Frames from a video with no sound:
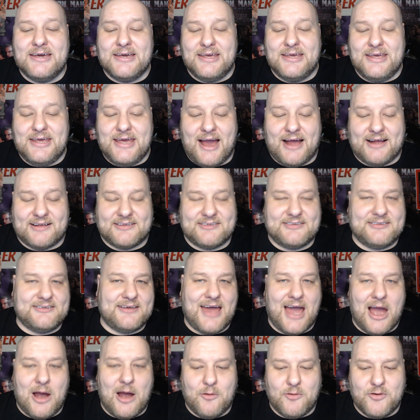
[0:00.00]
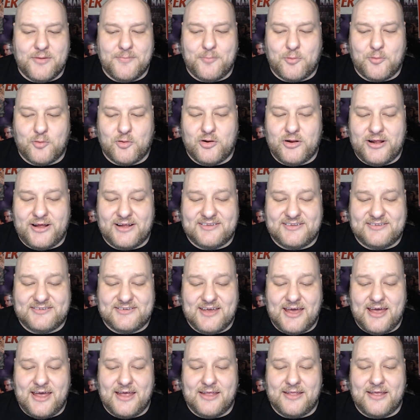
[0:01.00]
Yes, Howard and Bernadette
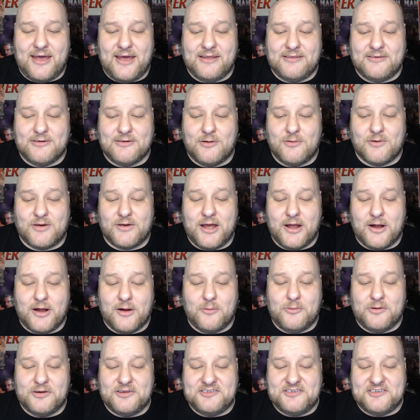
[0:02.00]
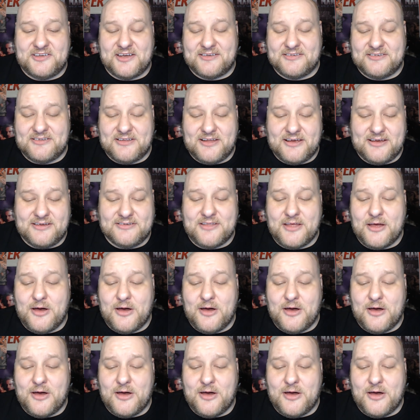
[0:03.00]
say they don't care which sex it is,